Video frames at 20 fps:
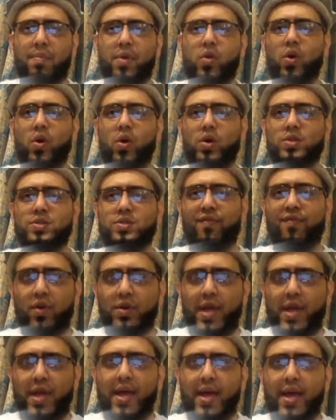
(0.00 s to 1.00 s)
because of
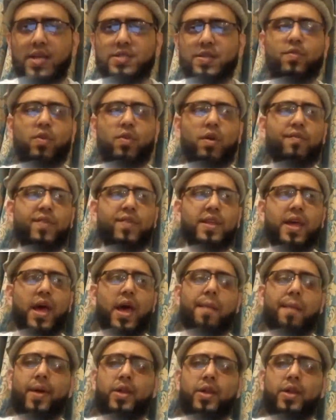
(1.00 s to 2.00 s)
4 decades of
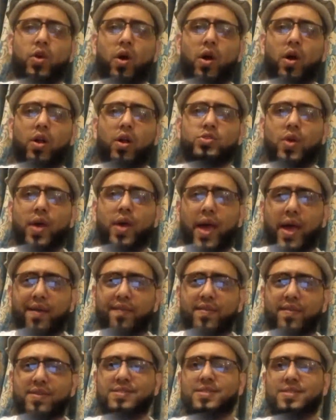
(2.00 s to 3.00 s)
conflict. But you also
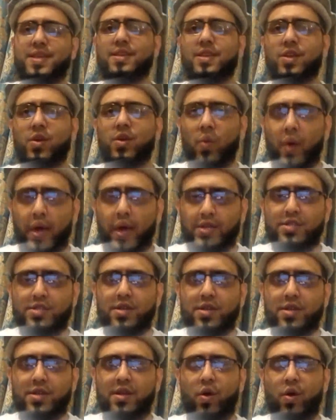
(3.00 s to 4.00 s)
have a
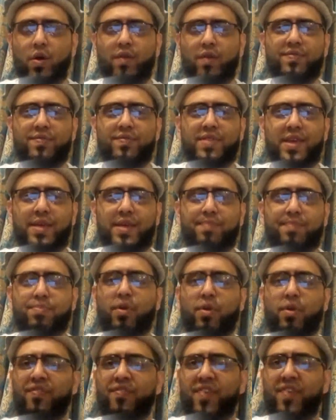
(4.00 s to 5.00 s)
situation of the
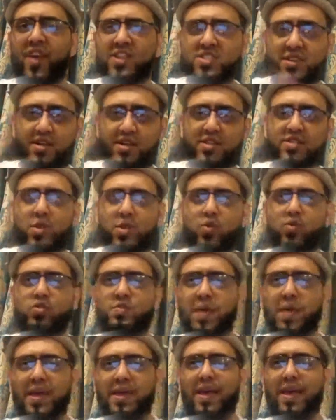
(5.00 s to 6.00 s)
professionals, so
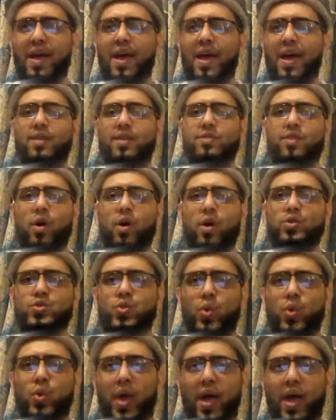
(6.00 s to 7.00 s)
to speak,
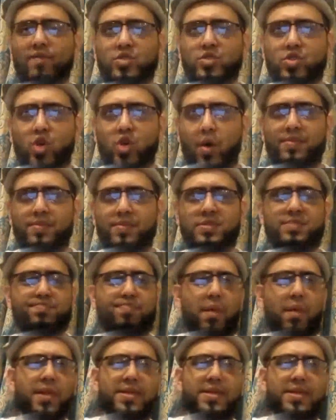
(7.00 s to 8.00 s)
those who have jobs,
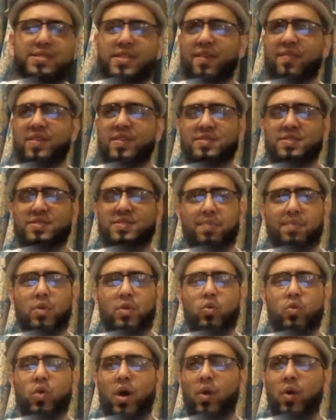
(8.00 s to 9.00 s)
public servants,
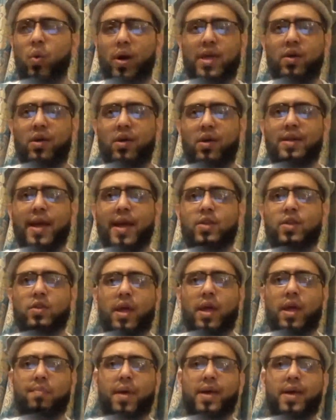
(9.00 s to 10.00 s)
people who are working on a
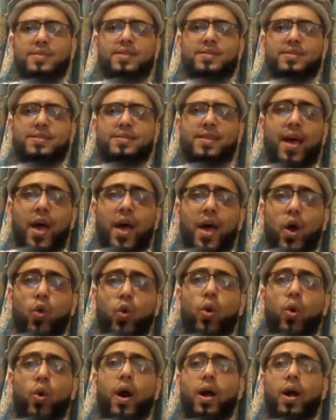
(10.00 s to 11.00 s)
day-to-day basis,
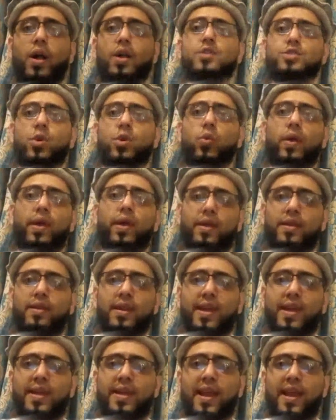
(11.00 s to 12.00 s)
who are also
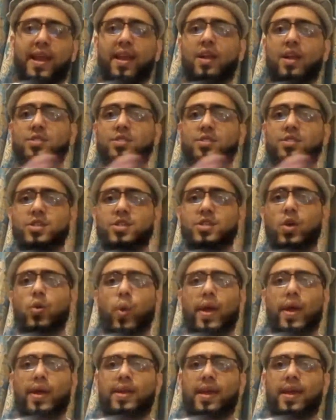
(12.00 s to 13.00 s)
in need and also
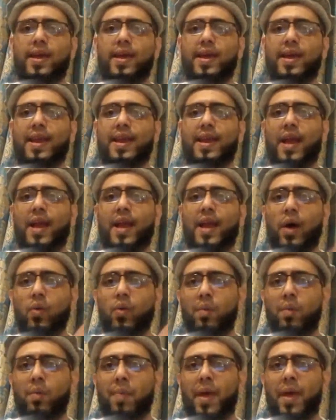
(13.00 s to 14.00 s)
waiting in
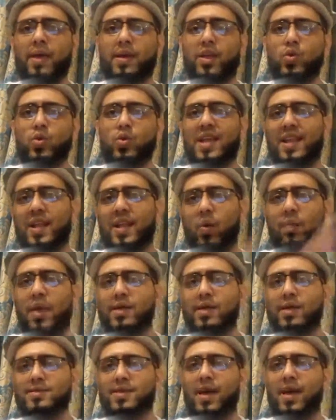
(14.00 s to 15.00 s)
the
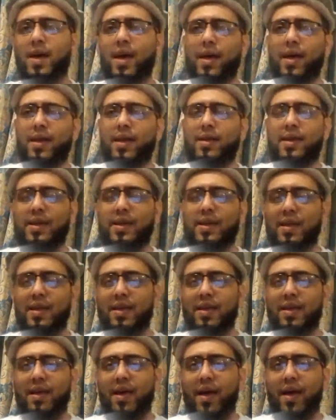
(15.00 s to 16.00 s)
queues at our bakeries,
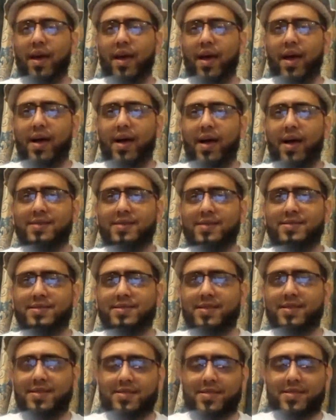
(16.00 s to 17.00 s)
needing
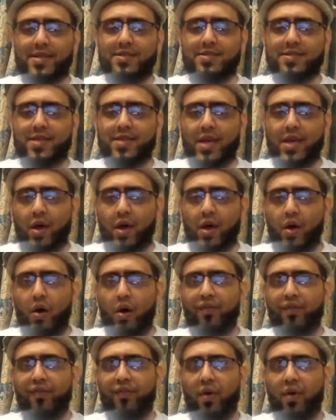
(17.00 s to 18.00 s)
assistance
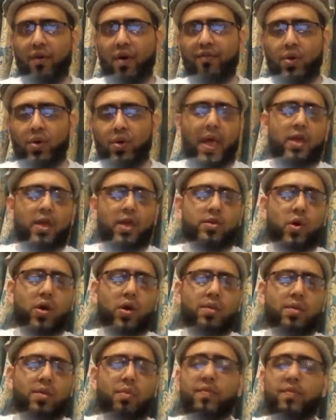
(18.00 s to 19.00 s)
of
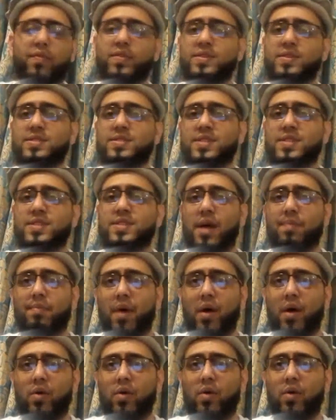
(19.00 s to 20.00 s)
food. You talk,
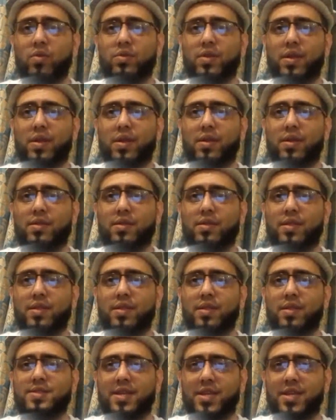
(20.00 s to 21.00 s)
Mufti Saab, about the